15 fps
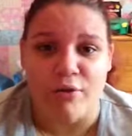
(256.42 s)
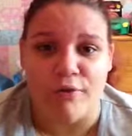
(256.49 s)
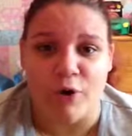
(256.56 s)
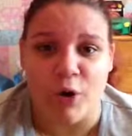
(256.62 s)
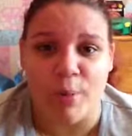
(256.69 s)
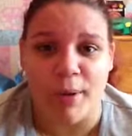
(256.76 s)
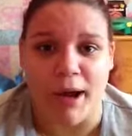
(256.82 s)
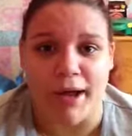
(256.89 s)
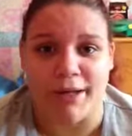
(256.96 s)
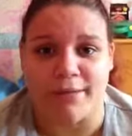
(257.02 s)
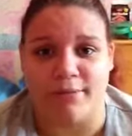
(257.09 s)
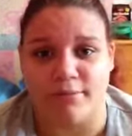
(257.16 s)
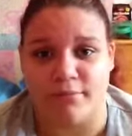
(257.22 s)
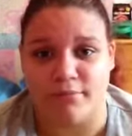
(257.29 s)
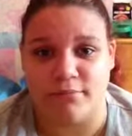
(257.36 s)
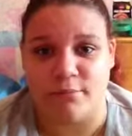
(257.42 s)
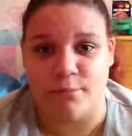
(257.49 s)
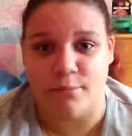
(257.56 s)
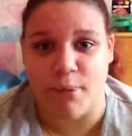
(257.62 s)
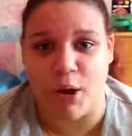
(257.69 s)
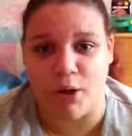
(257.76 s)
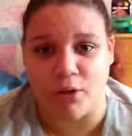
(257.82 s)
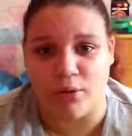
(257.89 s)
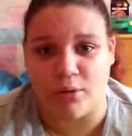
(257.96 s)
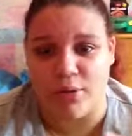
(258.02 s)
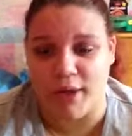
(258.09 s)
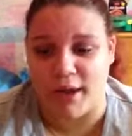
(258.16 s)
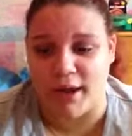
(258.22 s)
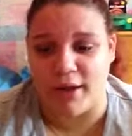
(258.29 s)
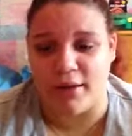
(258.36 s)
4-pint bottle
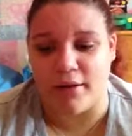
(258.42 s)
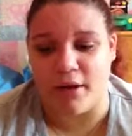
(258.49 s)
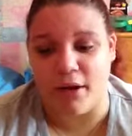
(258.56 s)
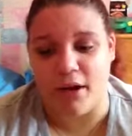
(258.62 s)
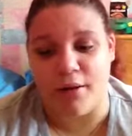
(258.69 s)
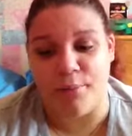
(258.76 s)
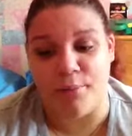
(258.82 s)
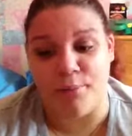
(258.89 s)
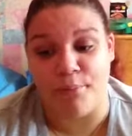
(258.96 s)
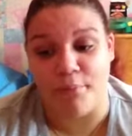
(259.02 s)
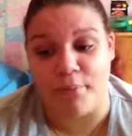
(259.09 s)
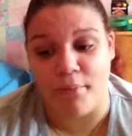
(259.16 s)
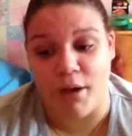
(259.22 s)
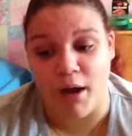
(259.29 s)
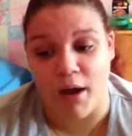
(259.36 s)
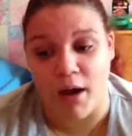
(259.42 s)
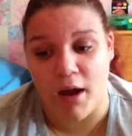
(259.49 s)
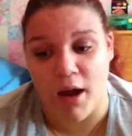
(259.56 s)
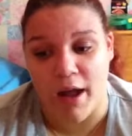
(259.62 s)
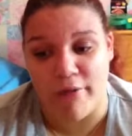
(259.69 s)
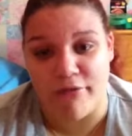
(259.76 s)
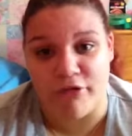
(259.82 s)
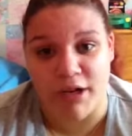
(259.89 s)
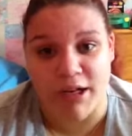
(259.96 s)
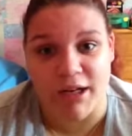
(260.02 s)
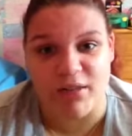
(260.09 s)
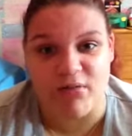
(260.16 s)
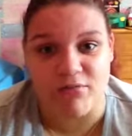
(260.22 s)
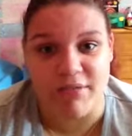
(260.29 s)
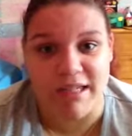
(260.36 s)
thing
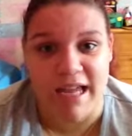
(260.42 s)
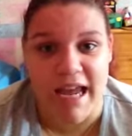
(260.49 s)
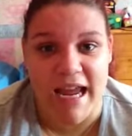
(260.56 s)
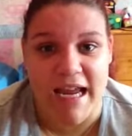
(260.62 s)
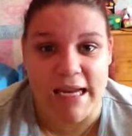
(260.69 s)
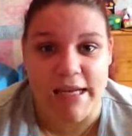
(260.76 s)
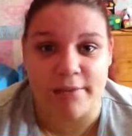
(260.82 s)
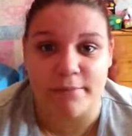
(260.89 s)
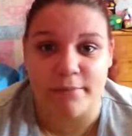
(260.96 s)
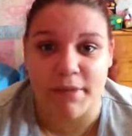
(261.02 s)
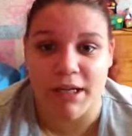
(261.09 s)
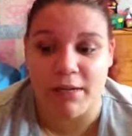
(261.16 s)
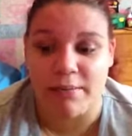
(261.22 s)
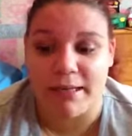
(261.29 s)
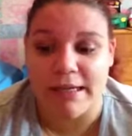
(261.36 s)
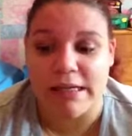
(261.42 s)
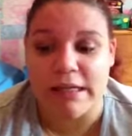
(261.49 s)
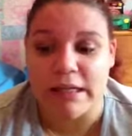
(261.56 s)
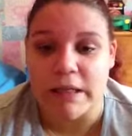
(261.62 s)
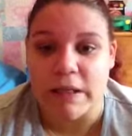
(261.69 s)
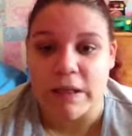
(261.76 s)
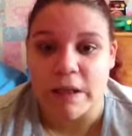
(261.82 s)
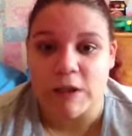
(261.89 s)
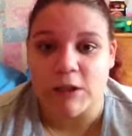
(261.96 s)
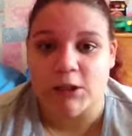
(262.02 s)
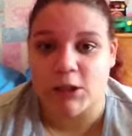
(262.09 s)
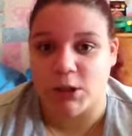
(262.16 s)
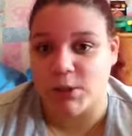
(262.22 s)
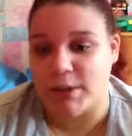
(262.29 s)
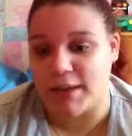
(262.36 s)
every day, maybe.
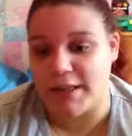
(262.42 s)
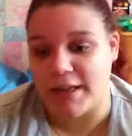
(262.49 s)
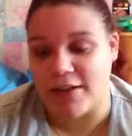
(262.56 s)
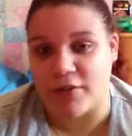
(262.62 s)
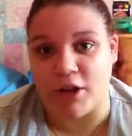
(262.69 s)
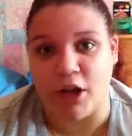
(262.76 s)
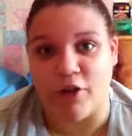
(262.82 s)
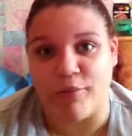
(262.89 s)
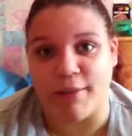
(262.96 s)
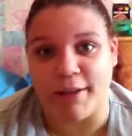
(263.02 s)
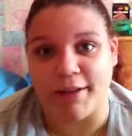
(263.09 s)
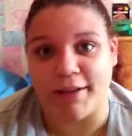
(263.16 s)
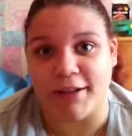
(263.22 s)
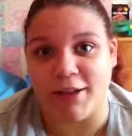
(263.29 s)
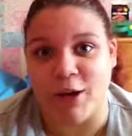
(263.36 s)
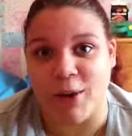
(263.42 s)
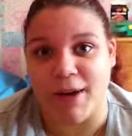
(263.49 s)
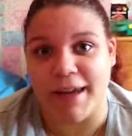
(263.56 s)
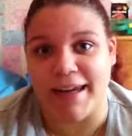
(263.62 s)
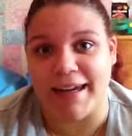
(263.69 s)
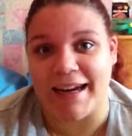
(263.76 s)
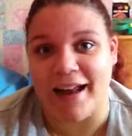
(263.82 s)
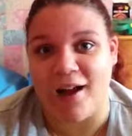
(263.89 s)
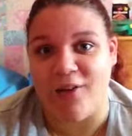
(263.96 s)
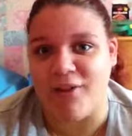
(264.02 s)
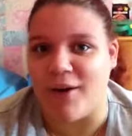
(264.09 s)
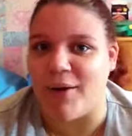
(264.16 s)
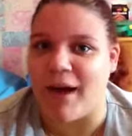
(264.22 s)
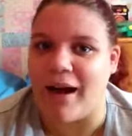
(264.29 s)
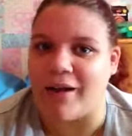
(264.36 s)
So we did have a lot of milk going in and out of
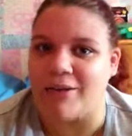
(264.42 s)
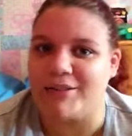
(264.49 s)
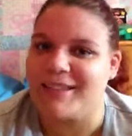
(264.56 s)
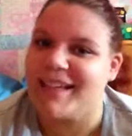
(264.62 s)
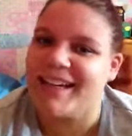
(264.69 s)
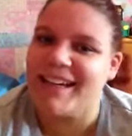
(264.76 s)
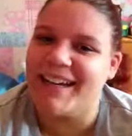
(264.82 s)
our house.